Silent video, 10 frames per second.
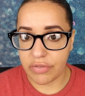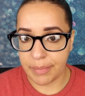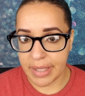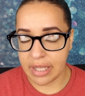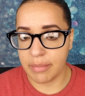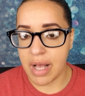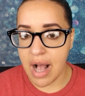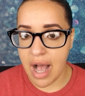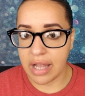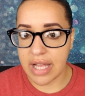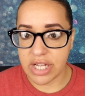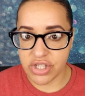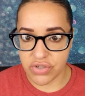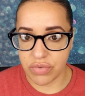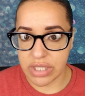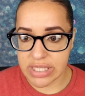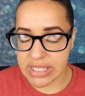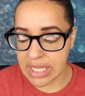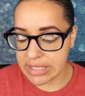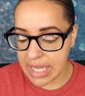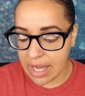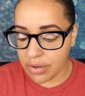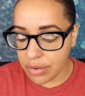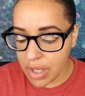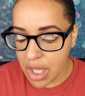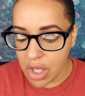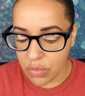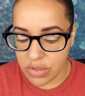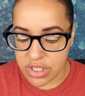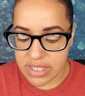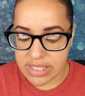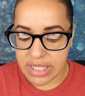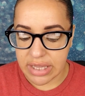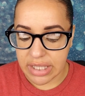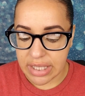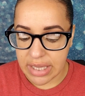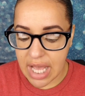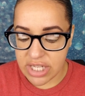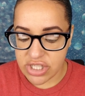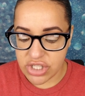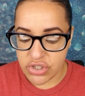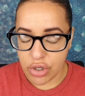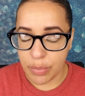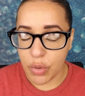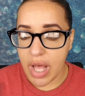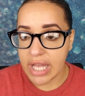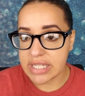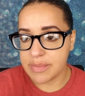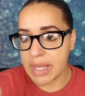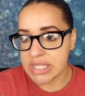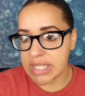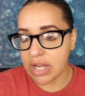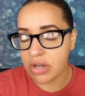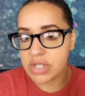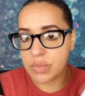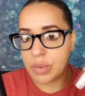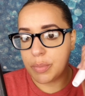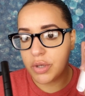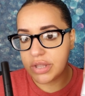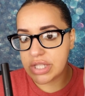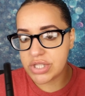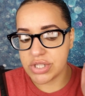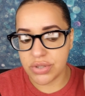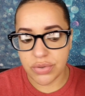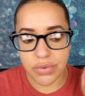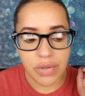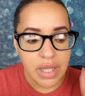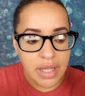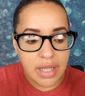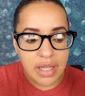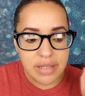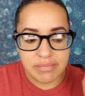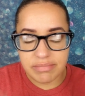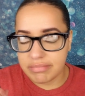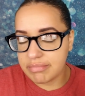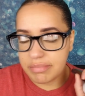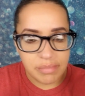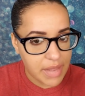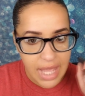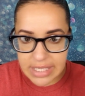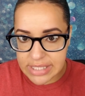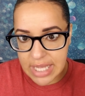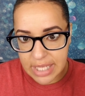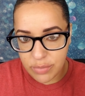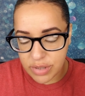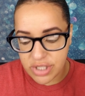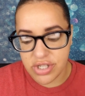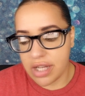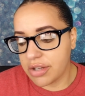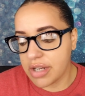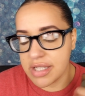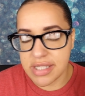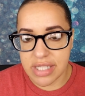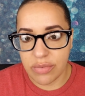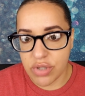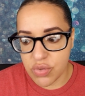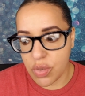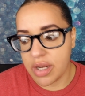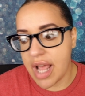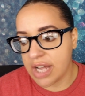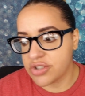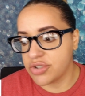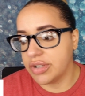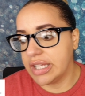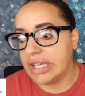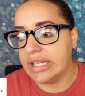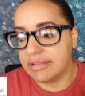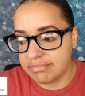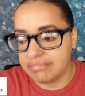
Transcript: for making my eyelashes really stand out, which is the Lily Lashes Triple X Mascara. So I'm going to put these two head to head with each other and see which one actually